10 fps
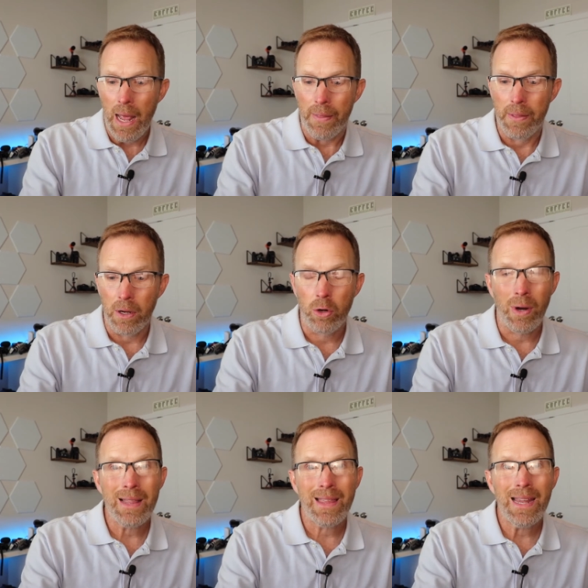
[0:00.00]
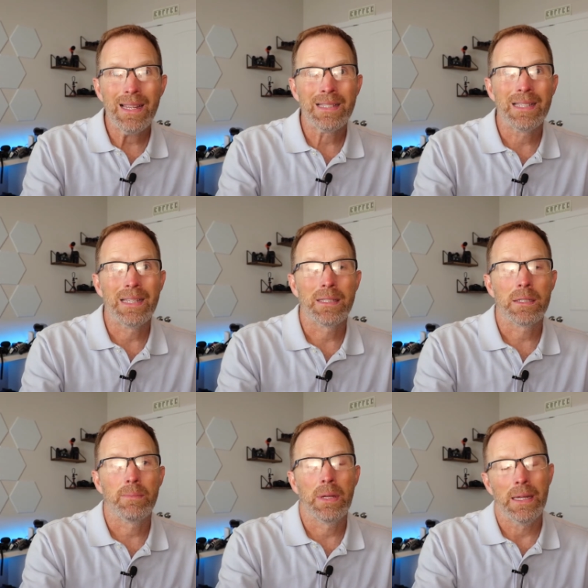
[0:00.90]
The great thing is
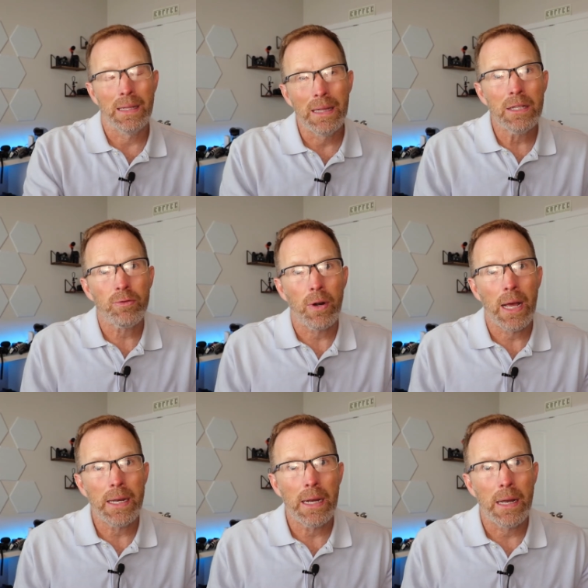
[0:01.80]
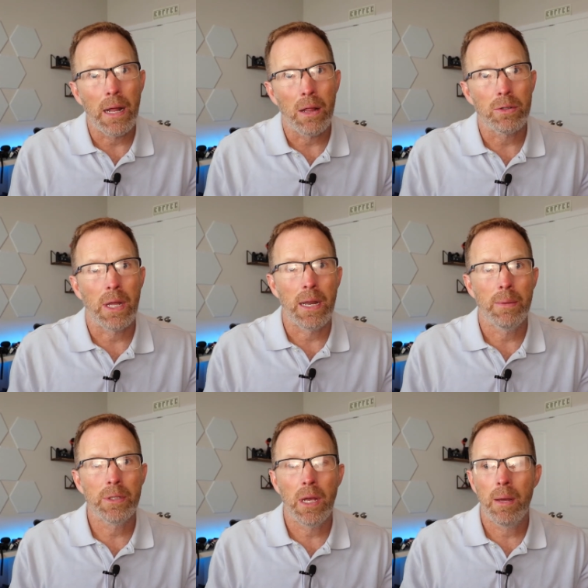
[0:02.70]
it lists for $99 on
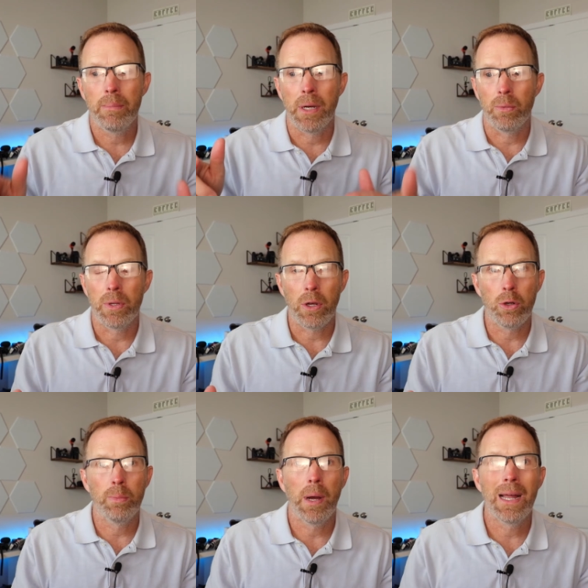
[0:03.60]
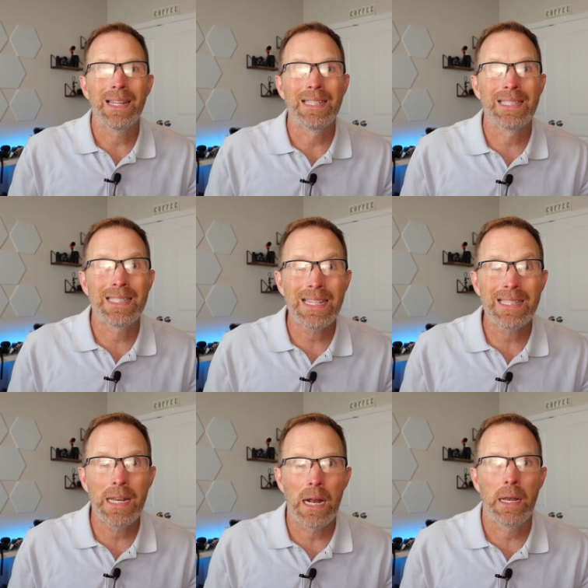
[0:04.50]
Amazon, but with a coupon, it's
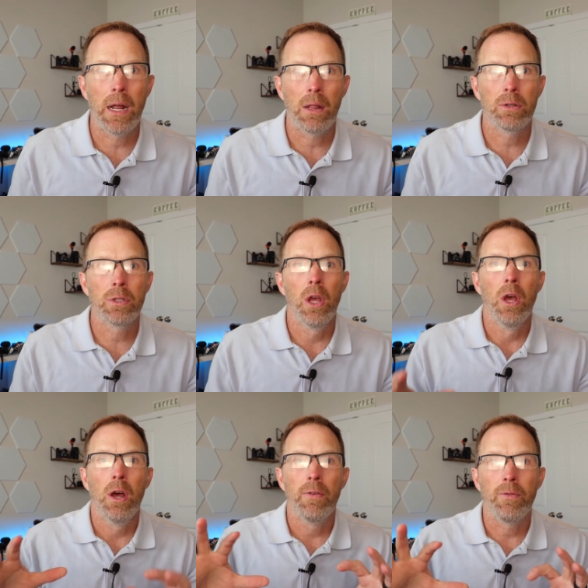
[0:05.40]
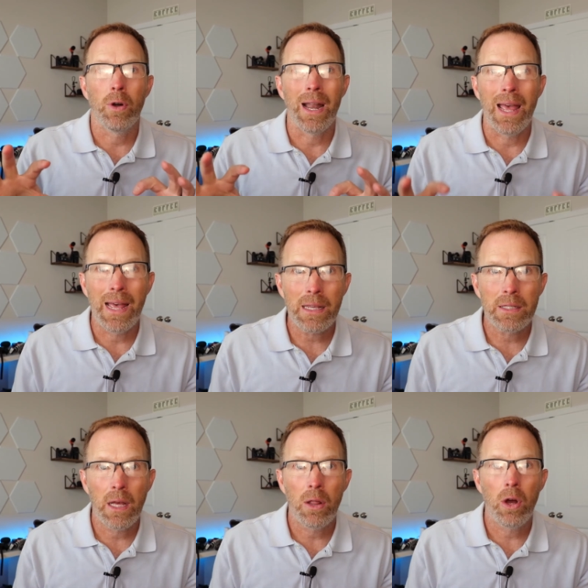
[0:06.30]
$69 for an
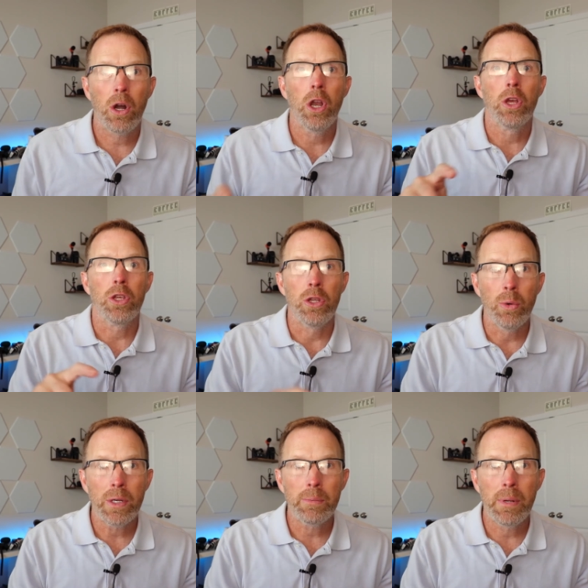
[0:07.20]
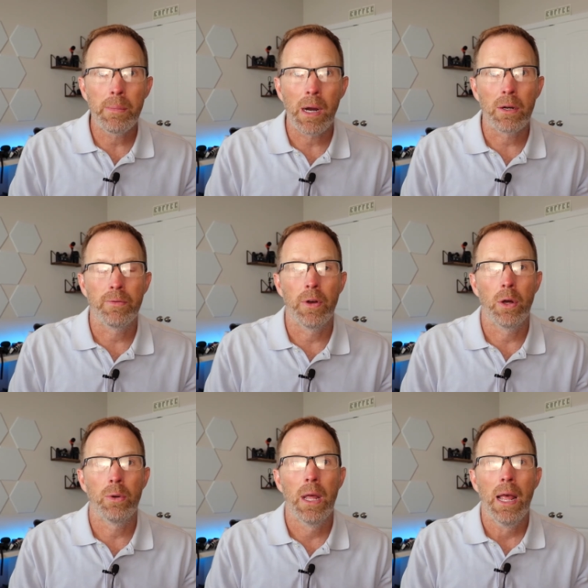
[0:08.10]
XLR USB
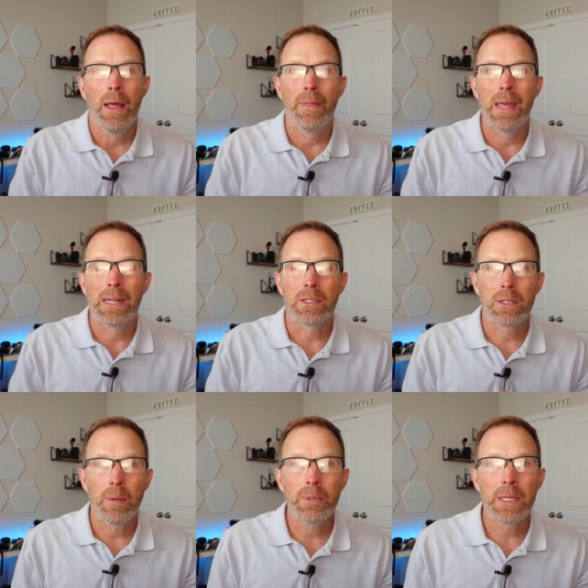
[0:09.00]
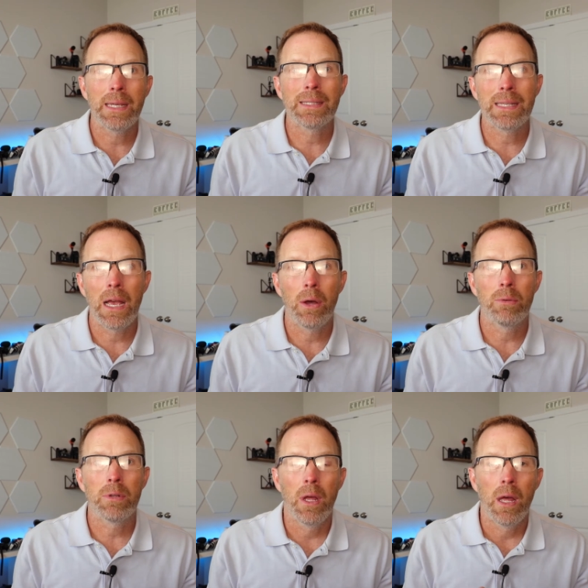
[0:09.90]
microphone that some say
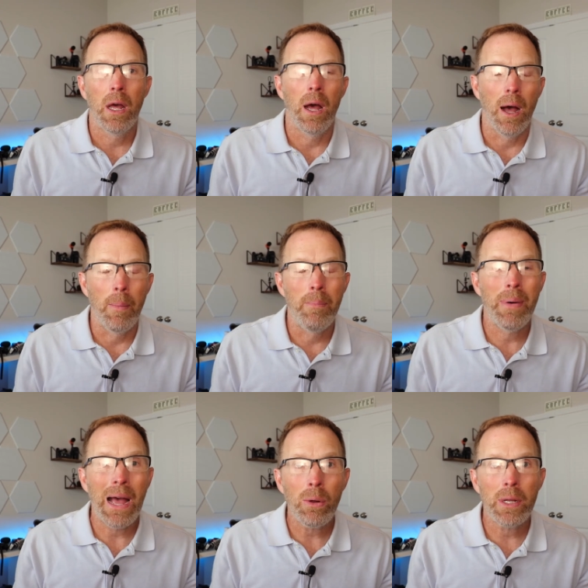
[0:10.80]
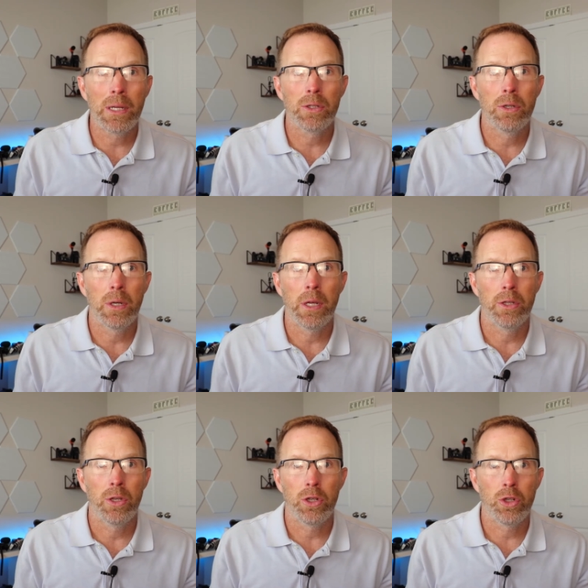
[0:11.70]
sound about as good
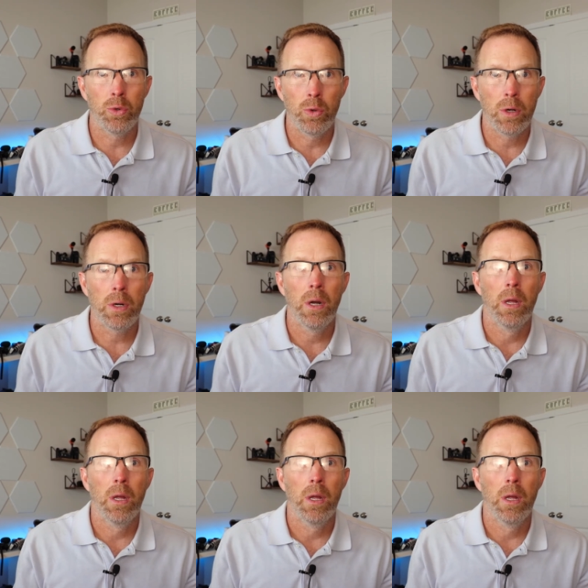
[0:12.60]
as a Shure